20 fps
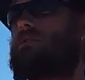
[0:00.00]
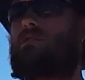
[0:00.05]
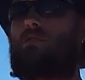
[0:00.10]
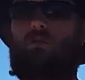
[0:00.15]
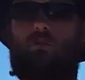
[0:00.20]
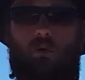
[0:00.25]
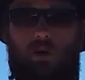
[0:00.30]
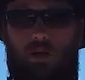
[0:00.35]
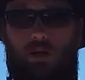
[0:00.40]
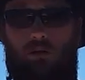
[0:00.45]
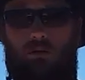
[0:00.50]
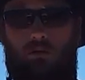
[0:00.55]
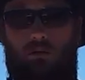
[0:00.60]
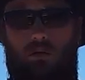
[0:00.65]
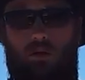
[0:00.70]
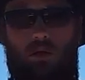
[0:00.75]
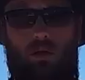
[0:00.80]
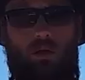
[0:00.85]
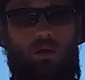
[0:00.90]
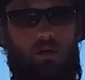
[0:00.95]
squeal.
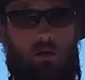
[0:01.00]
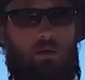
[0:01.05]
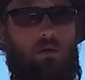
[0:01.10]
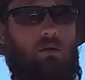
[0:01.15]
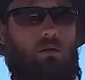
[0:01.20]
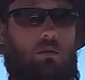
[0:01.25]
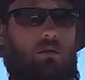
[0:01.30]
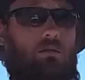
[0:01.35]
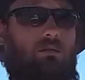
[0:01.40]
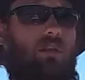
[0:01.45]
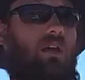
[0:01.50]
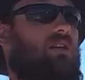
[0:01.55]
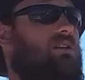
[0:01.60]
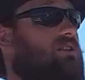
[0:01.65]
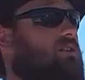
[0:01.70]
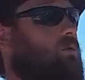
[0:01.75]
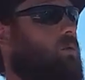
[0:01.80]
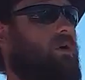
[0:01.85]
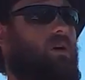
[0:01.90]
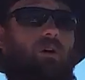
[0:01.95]
They
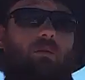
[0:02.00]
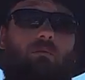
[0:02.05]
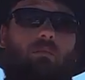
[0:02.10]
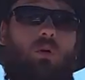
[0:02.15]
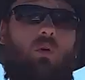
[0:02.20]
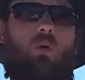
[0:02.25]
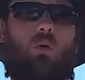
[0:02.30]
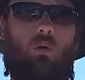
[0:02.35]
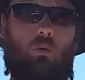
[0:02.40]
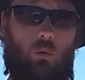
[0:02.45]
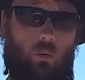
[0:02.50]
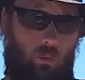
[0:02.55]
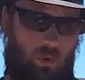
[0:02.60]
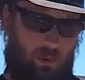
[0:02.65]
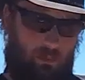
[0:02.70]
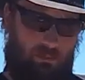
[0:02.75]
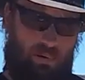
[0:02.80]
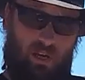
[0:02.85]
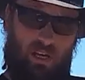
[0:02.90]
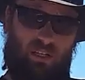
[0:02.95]
squeal more when
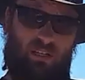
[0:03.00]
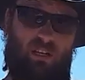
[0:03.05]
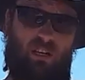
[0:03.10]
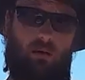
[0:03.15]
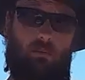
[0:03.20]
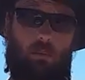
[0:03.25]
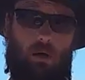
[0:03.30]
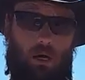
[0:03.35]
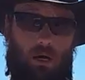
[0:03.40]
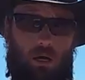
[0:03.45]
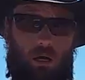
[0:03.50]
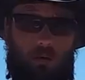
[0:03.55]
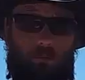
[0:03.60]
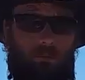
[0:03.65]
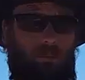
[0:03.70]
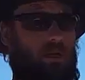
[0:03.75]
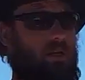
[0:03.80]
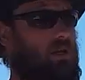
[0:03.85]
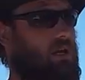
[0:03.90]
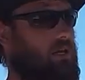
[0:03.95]
we pick them
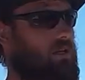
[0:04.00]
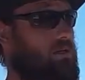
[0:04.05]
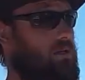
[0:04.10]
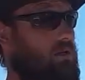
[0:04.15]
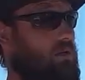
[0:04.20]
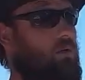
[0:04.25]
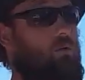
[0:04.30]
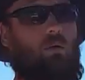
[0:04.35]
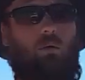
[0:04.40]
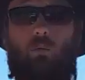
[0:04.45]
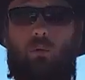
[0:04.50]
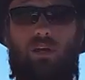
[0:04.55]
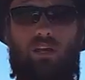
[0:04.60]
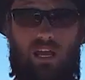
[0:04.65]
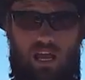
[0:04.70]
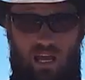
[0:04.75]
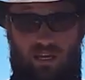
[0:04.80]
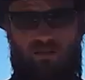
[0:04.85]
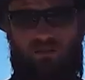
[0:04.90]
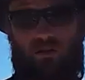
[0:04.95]
up than they do when we
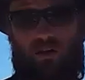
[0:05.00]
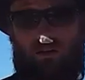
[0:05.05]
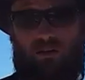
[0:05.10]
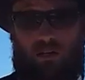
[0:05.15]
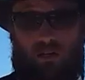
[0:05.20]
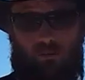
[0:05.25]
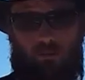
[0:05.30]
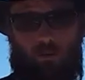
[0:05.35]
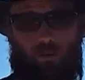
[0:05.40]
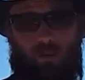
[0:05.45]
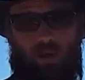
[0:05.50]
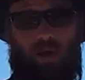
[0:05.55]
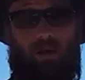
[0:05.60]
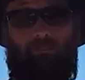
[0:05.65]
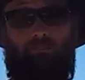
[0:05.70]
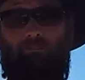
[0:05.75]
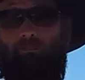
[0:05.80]
castrate them. Okay.